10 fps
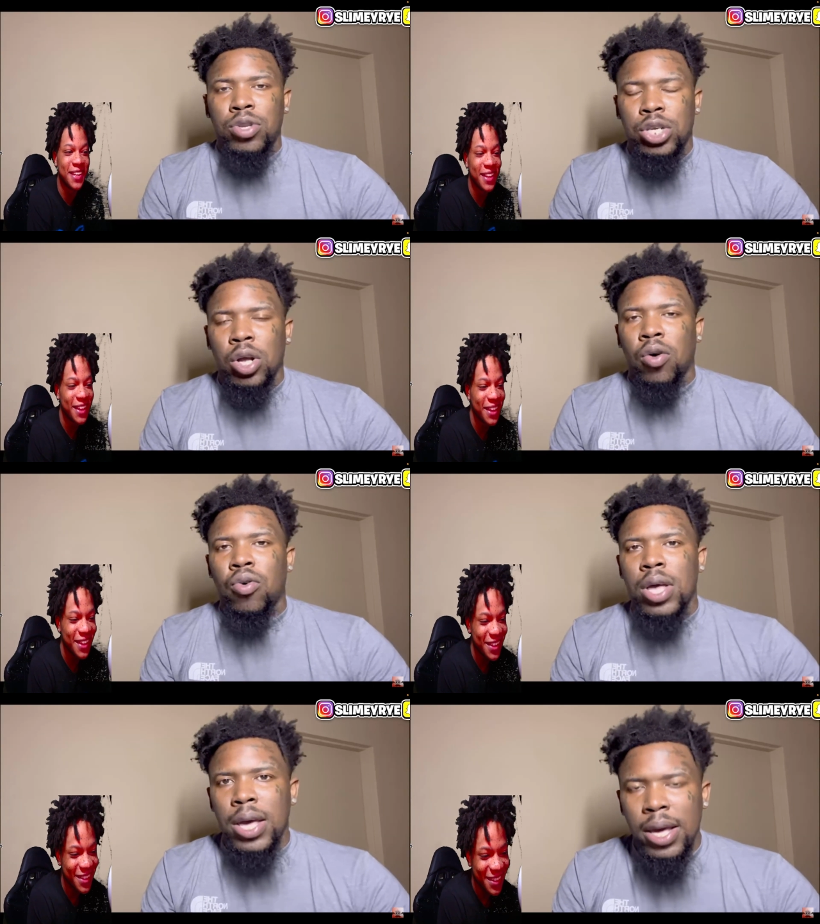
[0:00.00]

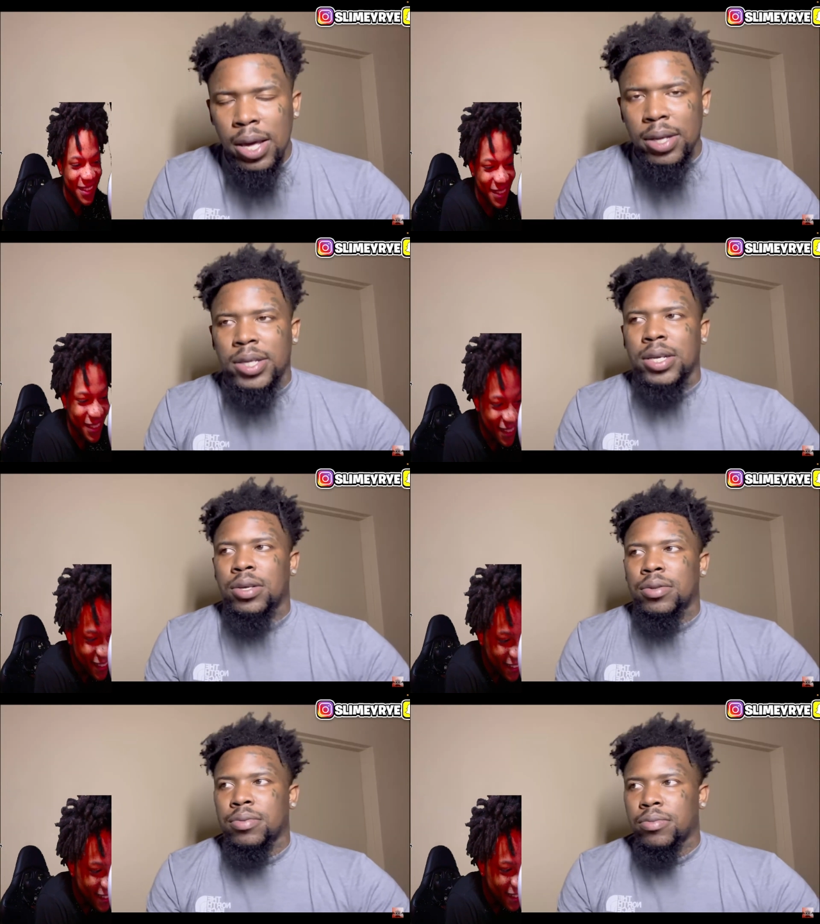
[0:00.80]
Speaker 1: so
Speaker 2: easy.
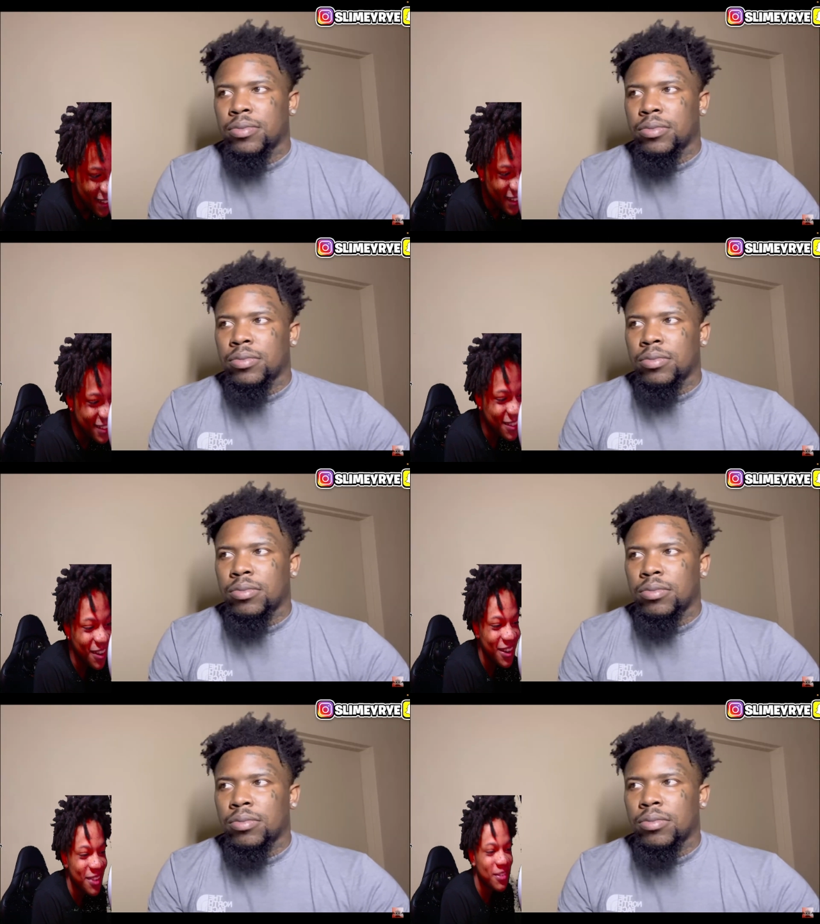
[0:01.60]
He
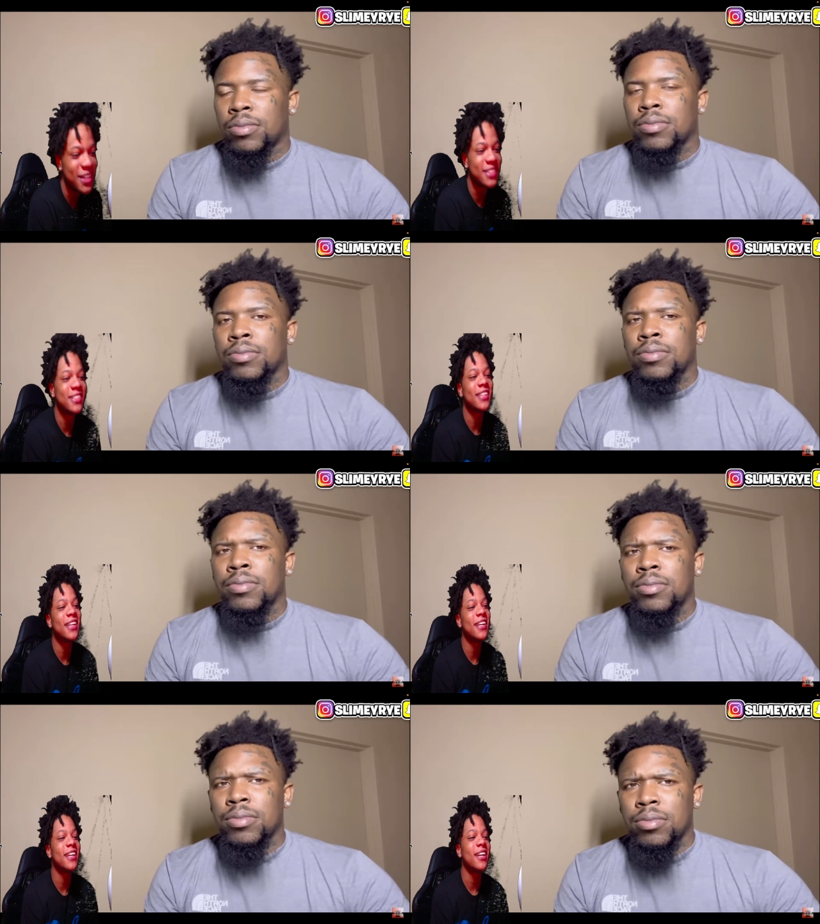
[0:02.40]
turned that man shit
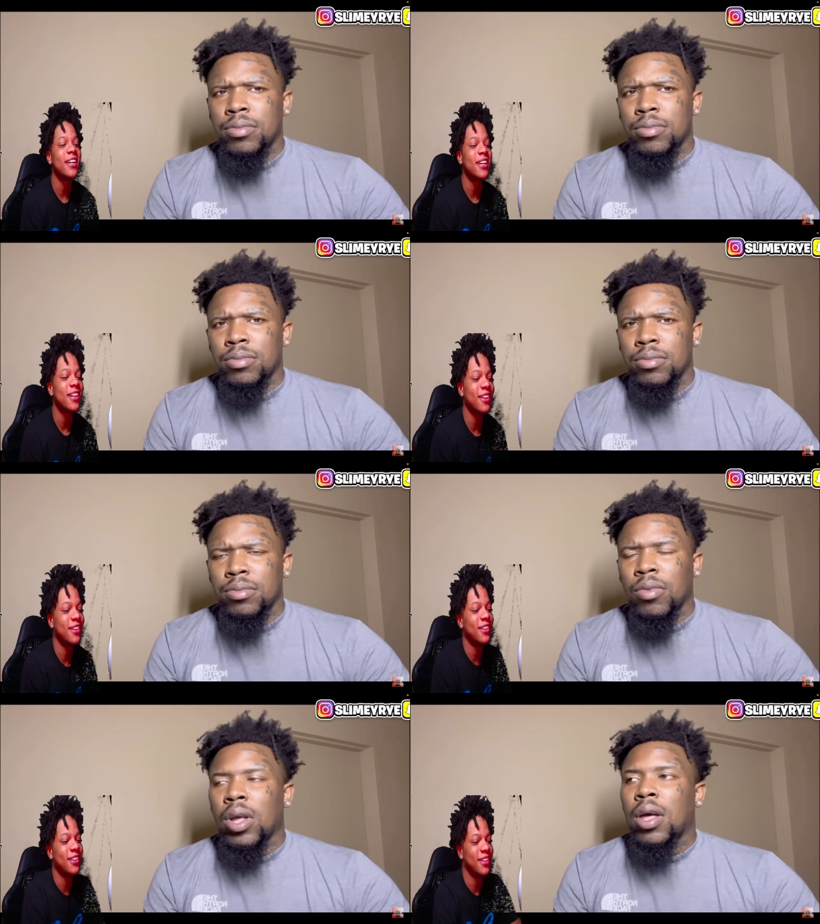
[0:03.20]

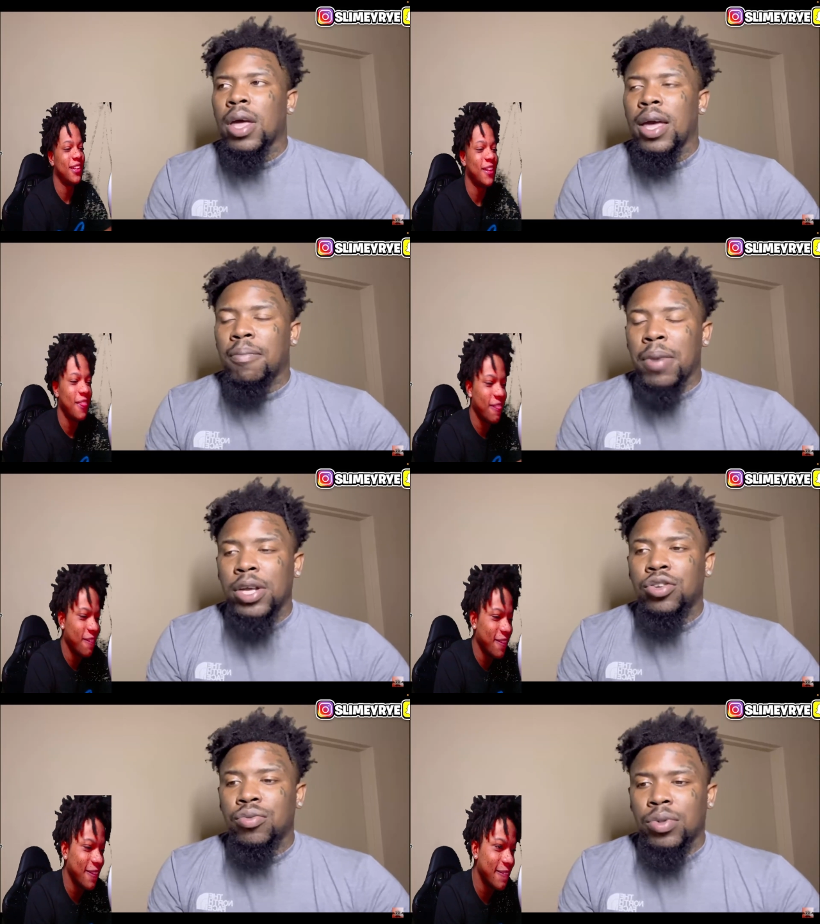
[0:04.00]
Speaker 1: in. Hmm. It
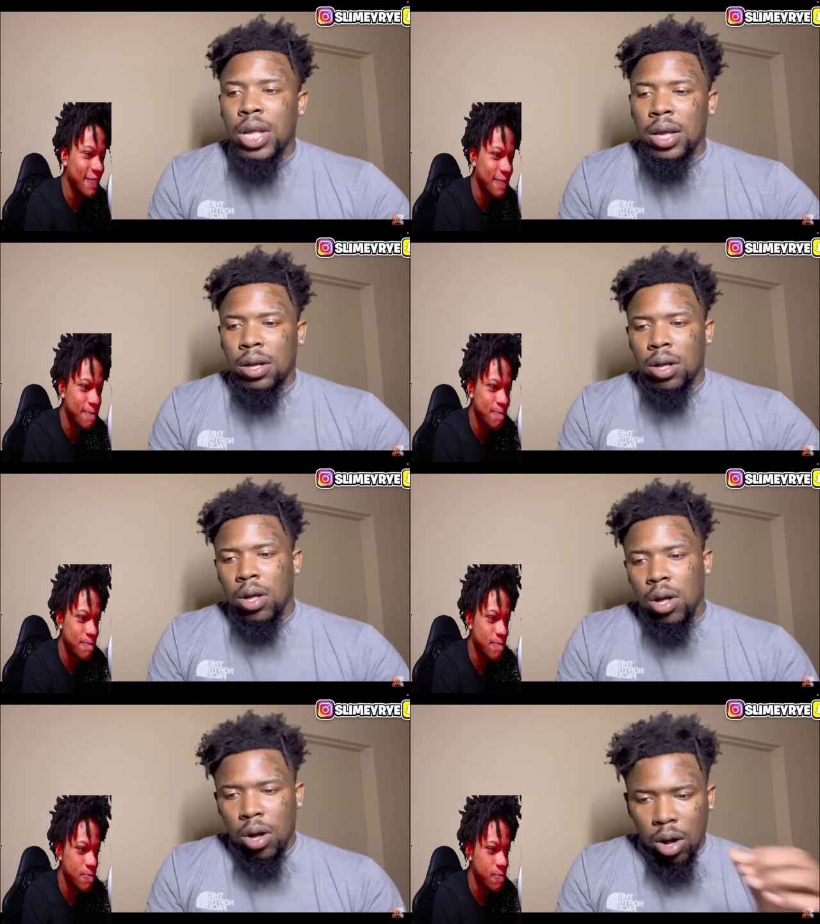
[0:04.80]
makes you think.
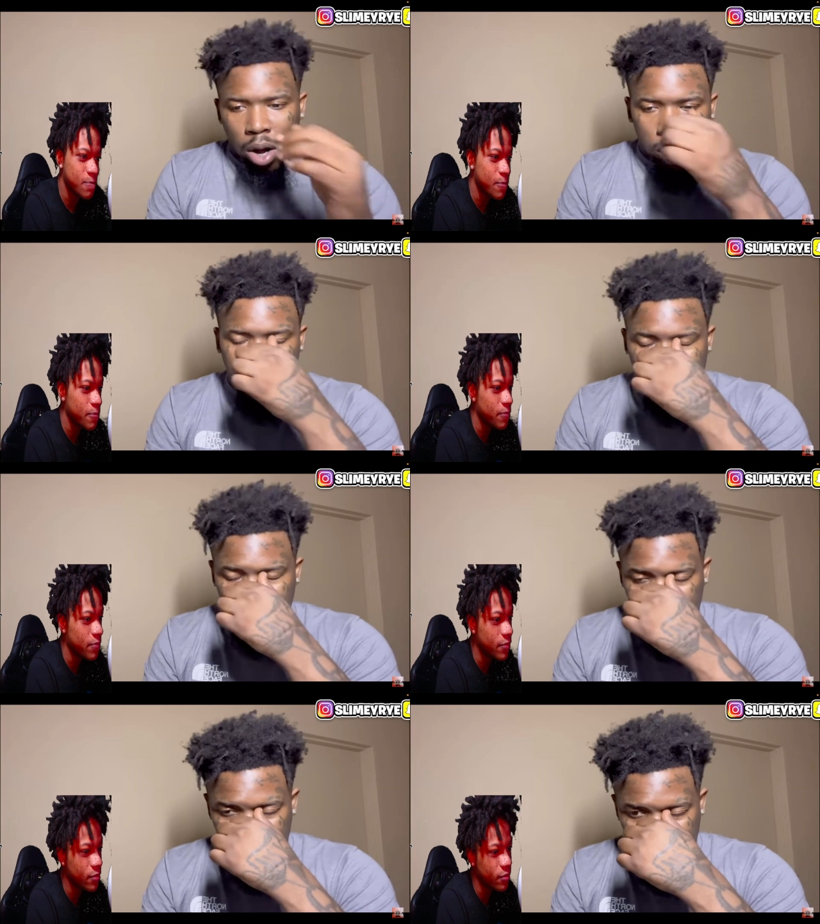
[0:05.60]

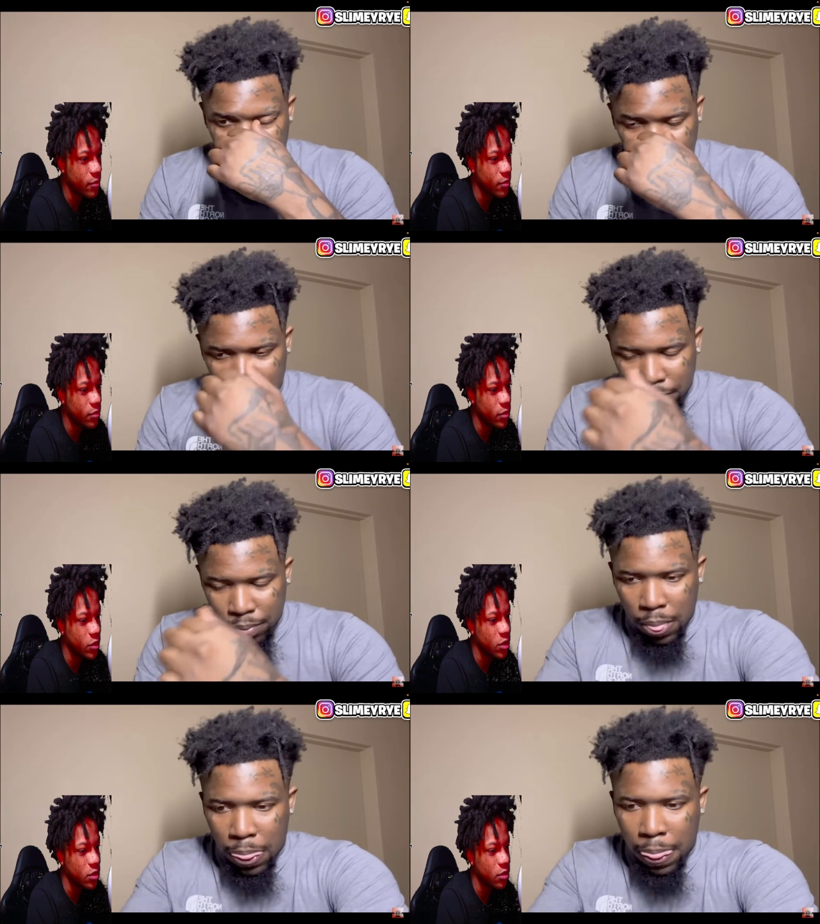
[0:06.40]
Also, um...
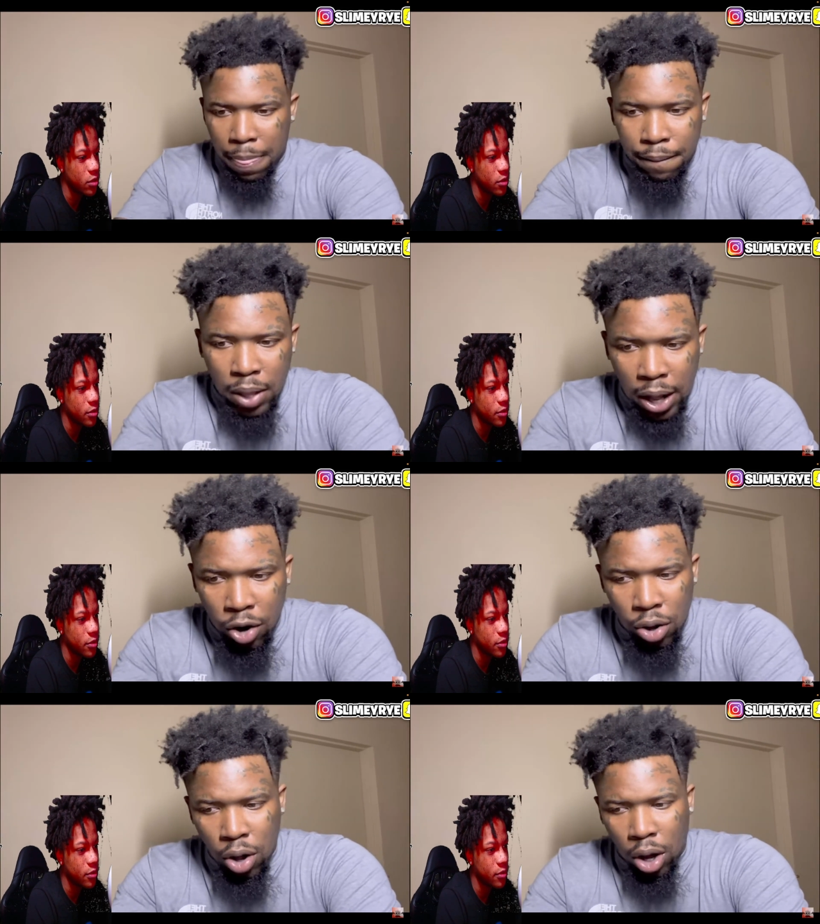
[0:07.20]

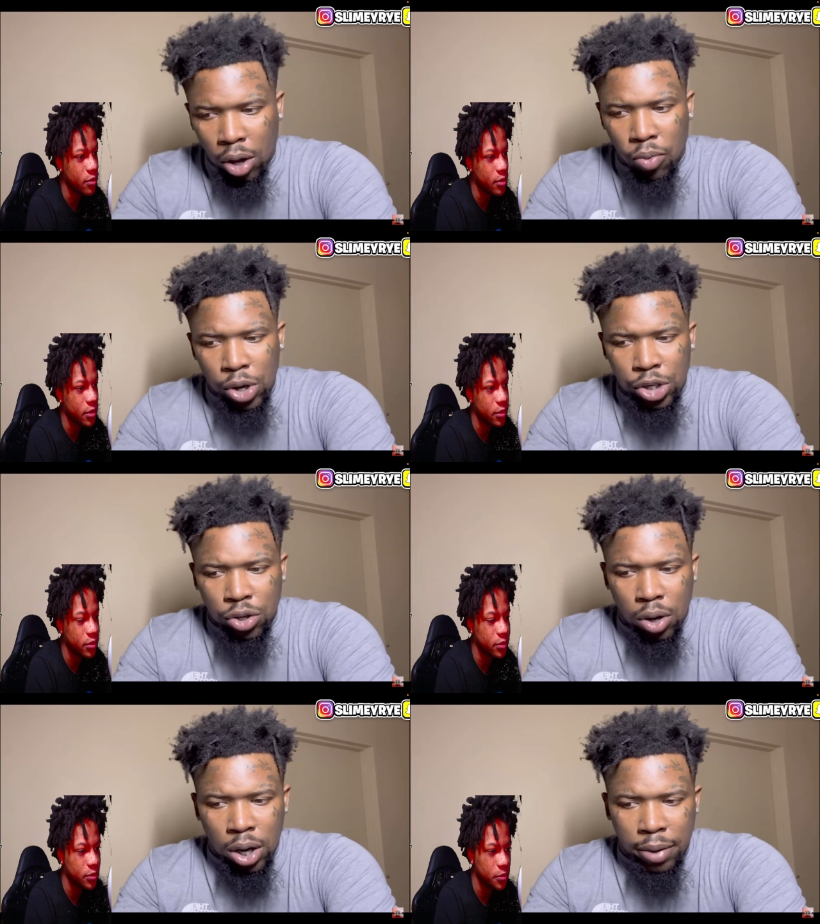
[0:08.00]
I know y'all gonna want a
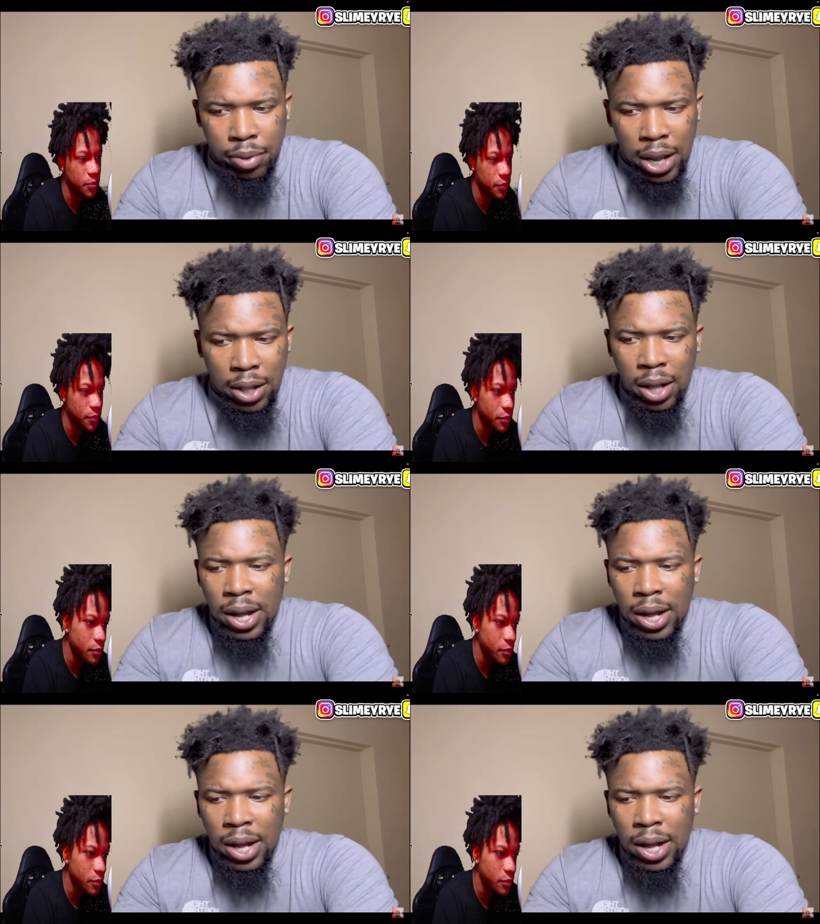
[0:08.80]
short update.